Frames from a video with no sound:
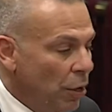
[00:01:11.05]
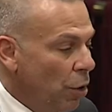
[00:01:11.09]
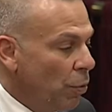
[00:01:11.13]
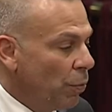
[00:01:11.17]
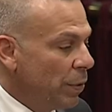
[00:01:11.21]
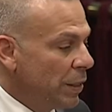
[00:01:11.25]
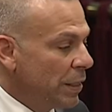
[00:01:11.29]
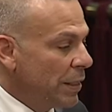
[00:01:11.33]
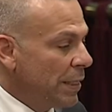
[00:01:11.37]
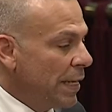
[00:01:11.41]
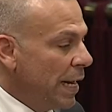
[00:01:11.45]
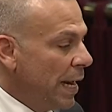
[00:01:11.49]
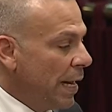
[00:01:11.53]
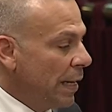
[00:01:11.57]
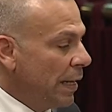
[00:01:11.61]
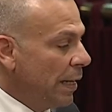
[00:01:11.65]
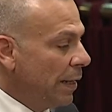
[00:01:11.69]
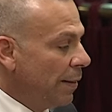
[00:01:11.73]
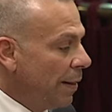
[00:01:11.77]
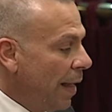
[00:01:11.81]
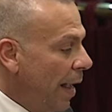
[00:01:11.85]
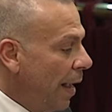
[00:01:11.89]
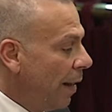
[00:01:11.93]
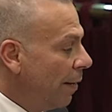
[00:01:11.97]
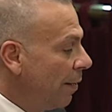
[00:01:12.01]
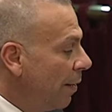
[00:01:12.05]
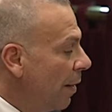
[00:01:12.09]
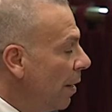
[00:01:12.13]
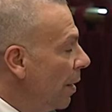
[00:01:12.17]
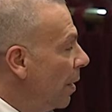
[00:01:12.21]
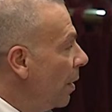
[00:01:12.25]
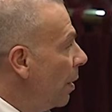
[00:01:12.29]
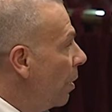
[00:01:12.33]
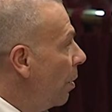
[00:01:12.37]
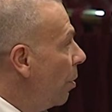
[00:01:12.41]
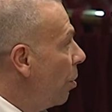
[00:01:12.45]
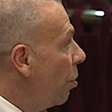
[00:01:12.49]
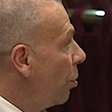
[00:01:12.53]
Notwithstanding that,
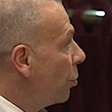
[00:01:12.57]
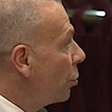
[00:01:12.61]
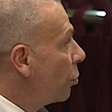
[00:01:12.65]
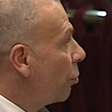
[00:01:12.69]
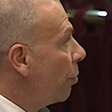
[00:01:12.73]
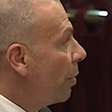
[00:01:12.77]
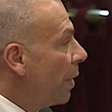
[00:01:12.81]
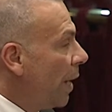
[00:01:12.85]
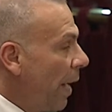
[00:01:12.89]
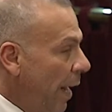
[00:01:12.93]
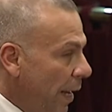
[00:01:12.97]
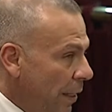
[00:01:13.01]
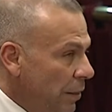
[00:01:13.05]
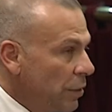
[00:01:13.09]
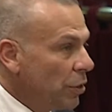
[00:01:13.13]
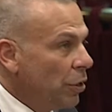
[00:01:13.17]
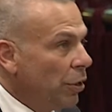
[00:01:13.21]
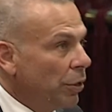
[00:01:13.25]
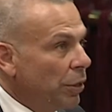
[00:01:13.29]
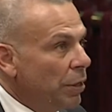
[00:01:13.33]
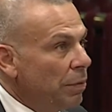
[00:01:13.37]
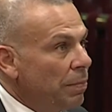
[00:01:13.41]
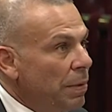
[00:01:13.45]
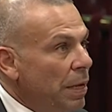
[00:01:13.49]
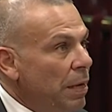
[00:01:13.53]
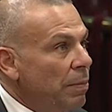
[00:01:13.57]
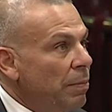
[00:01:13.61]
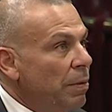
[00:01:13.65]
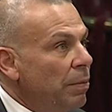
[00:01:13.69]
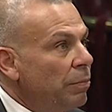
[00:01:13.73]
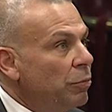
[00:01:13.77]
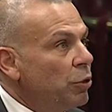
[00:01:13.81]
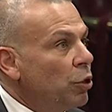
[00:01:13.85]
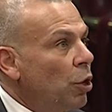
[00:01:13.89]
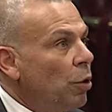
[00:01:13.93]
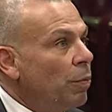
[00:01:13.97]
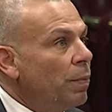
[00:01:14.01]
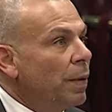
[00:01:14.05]
Ausgrid has got the
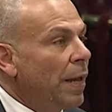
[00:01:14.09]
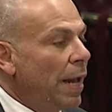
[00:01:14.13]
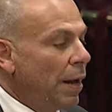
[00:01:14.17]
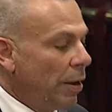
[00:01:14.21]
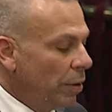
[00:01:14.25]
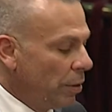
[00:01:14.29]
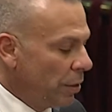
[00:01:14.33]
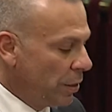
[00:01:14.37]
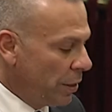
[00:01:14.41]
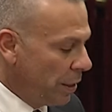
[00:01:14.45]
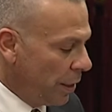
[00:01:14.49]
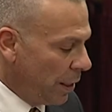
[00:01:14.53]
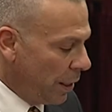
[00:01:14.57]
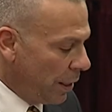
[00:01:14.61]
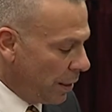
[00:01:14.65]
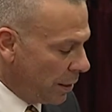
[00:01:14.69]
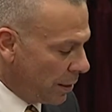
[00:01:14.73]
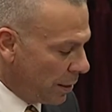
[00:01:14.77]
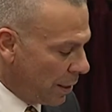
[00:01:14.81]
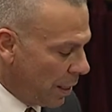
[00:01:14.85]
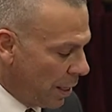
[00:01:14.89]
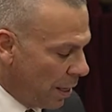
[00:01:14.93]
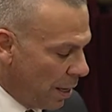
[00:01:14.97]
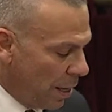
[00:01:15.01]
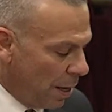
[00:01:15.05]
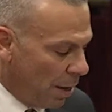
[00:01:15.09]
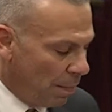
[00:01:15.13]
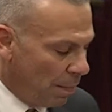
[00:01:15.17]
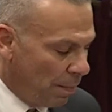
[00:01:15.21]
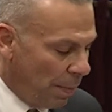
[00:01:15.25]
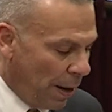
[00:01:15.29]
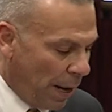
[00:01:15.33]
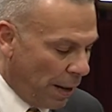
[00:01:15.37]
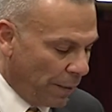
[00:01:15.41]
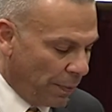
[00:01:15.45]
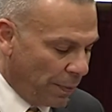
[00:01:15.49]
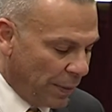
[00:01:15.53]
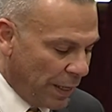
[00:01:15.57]
minimum job guarantees,
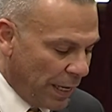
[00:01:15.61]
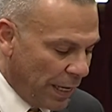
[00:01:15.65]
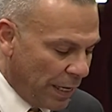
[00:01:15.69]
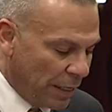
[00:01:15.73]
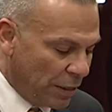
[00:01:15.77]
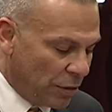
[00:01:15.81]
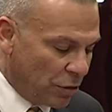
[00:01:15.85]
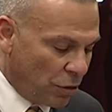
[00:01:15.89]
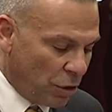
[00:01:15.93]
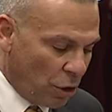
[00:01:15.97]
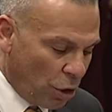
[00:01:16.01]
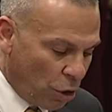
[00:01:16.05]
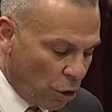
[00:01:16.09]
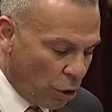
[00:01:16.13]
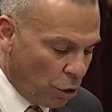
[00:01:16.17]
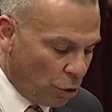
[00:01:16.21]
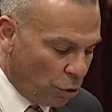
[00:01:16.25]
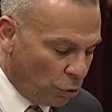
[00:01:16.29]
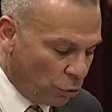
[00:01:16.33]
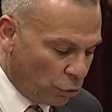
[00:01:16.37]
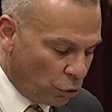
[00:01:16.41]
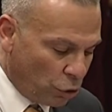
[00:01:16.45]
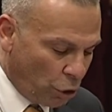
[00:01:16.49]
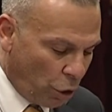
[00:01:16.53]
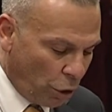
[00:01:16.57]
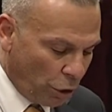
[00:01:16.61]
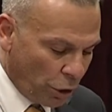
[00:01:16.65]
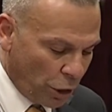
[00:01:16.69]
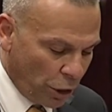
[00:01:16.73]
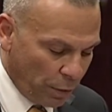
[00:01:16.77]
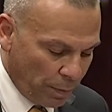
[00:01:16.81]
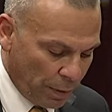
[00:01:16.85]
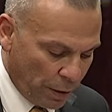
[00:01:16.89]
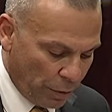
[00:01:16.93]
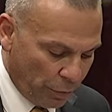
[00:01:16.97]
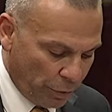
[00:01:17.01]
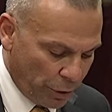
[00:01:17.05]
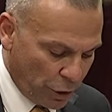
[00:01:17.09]
but the internal
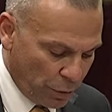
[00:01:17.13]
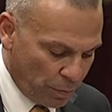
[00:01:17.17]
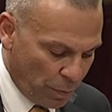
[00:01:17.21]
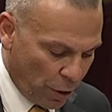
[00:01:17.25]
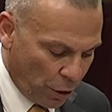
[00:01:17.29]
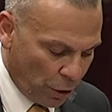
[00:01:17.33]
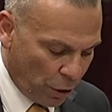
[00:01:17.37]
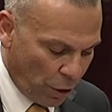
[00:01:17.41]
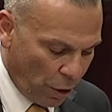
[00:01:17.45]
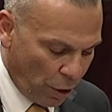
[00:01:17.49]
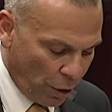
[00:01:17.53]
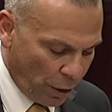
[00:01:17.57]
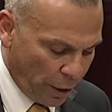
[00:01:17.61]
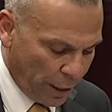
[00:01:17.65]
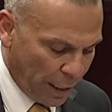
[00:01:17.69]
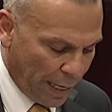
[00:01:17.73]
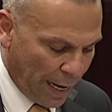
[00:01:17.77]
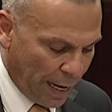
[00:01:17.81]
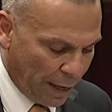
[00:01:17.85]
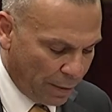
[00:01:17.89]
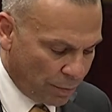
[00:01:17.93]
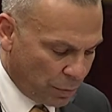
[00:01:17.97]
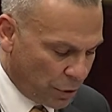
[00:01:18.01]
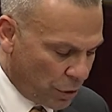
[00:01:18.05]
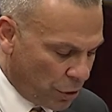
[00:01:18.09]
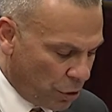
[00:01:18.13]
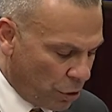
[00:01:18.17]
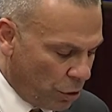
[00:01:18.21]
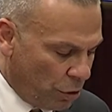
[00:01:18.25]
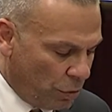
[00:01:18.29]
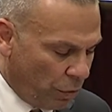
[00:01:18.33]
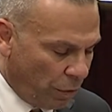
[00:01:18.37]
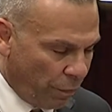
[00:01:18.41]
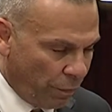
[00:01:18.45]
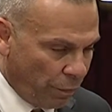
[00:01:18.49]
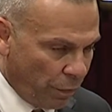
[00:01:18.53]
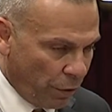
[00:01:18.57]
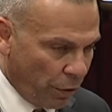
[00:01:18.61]
document, which my colleague Adam
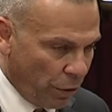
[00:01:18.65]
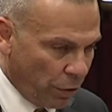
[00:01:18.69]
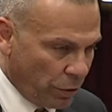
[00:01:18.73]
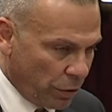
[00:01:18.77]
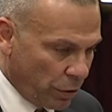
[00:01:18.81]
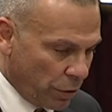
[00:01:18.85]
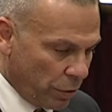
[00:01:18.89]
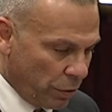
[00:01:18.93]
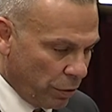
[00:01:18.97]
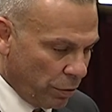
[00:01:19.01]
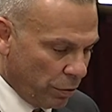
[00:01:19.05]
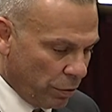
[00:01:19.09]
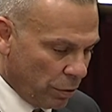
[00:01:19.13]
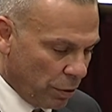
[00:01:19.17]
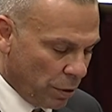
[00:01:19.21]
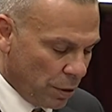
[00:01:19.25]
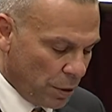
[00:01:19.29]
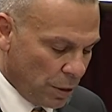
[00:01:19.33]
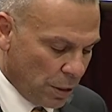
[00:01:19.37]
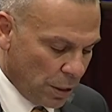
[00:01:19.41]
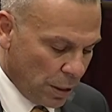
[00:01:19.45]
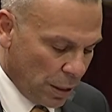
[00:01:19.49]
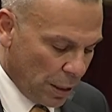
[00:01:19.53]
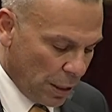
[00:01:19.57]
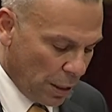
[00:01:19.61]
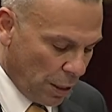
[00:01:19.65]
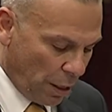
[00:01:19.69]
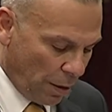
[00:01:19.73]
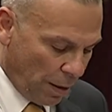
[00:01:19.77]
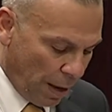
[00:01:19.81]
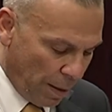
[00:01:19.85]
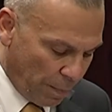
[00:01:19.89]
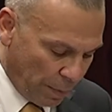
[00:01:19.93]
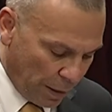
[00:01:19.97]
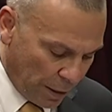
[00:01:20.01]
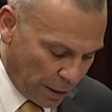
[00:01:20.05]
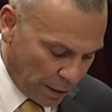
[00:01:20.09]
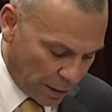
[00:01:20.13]
Searle referred to, I'm
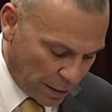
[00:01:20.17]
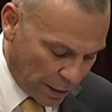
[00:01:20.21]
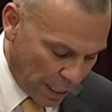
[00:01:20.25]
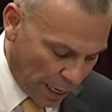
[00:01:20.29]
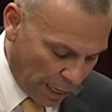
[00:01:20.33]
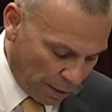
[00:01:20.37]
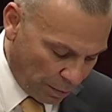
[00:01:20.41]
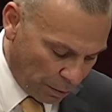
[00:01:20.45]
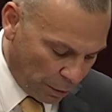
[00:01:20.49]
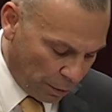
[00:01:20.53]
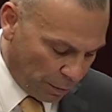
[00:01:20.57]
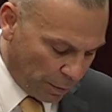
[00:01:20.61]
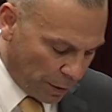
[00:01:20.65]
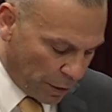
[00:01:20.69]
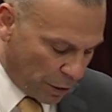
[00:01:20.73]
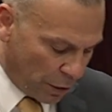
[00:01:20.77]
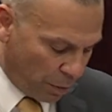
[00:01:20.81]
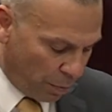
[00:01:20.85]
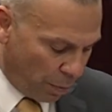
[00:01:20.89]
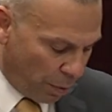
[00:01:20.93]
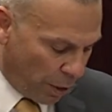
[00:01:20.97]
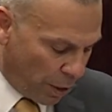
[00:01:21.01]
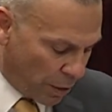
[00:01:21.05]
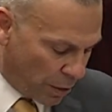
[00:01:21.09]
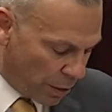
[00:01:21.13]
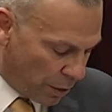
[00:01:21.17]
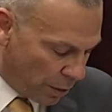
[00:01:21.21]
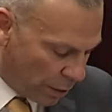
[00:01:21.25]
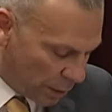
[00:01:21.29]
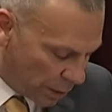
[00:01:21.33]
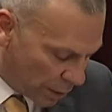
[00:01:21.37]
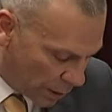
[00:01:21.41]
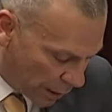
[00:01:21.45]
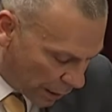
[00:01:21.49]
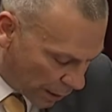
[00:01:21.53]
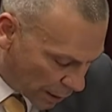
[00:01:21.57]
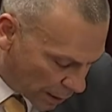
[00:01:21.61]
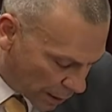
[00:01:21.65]
happy to table it, Mr.
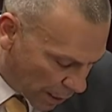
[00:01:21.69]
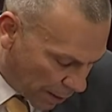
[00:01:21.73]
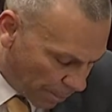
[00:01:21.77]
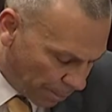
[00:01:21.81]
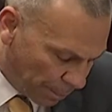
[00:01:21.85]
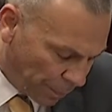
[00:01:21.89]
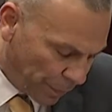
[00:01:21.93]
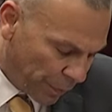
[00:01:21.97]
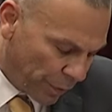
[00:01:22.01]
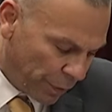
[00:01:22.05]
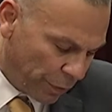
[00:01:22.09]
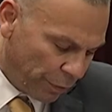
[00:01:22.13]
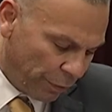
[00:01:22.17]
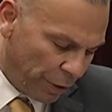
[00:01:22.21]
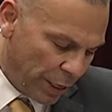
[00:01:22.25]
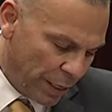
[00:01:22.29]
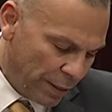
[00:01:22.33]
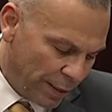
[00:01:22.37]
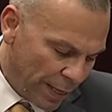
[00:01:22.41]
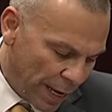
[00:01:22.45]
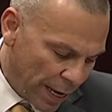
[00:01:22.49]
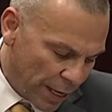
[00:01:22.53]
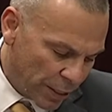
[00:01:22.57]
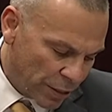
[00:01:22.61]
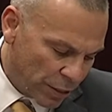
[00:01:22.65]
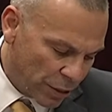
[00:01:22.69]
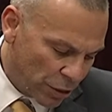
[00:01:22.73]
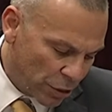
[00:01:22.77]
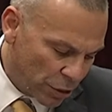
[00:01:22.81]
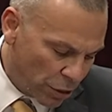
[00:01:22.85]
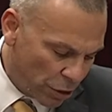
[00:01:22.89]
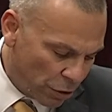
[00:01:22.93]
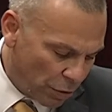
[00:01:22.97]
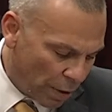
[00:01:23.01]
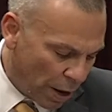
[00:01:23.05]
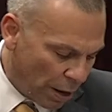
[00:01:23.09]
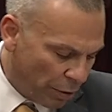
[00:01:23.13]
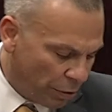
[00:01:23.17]
President, says
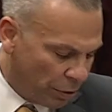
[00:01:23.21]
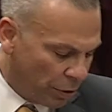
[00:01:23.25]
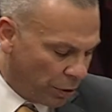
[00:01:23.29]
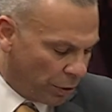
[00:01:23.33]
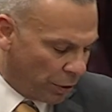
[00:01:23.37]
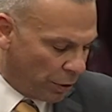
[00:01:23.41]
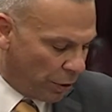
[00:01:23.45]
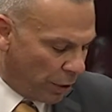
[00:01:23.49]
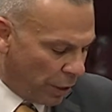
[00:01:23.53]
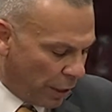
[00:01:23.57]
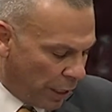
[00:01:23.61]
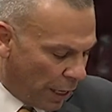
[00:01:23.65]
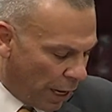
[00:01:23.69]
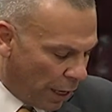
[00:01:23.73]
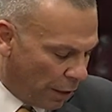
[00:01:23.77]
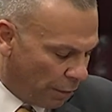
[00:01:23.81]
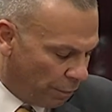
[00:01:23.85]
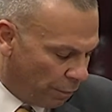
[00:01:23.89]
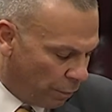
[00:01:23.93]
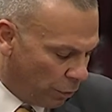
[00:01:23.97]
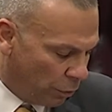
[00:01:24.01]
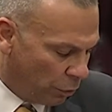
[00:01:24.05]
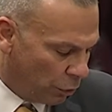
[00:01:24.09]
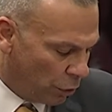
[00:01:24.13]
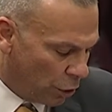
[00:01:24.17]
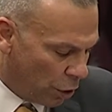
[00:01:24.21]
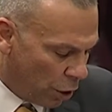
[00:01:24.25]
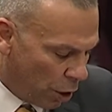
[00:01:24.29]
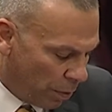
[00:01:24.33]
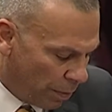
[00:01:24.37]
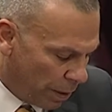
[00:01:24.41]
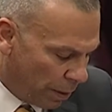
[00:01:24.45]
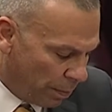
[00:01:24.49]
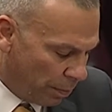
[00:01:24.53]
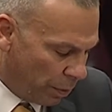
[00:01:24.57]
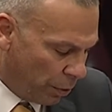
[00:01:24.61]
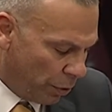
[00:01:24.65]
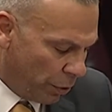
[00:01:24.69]
3,238
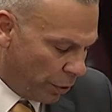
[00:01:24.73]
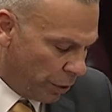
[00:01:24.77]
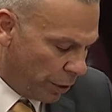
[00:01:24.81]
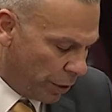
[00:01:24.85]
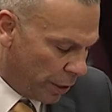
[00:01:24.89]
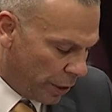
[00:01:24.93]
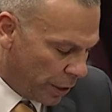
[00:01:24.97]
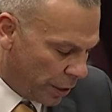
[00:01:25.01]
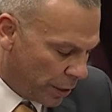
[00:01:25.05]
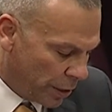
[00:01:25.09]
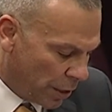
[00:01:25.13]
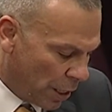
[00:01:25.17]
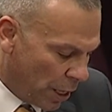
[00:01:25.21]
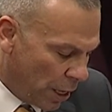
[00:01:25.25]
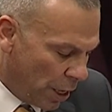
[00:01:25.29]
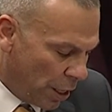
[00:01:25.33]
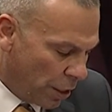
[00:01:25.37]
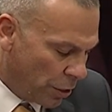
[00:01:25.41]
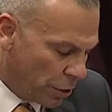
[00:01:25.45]
full-time employees.